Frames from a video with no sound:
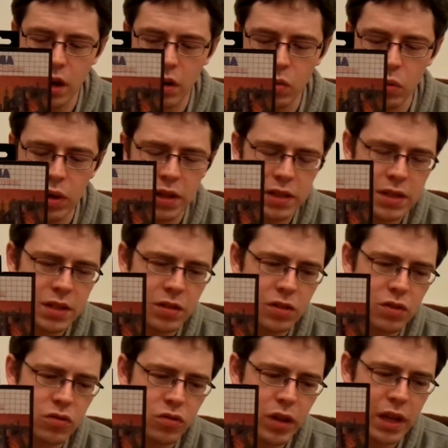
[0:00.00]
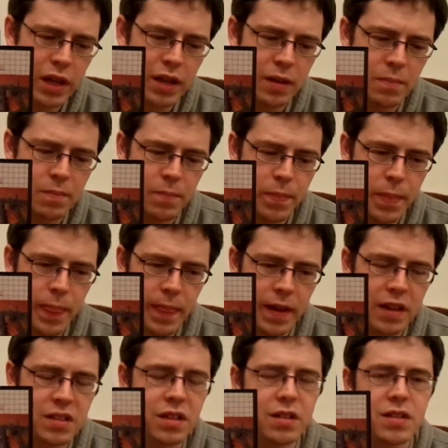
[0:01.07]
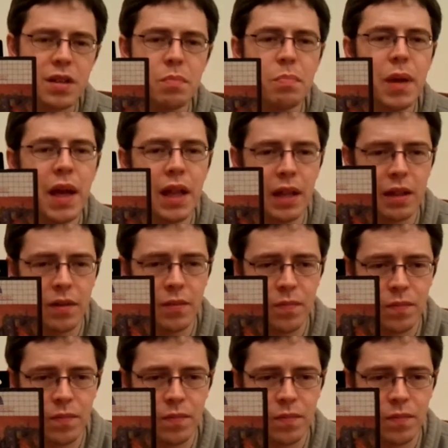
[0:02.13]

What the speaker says: well, it's not as compelling.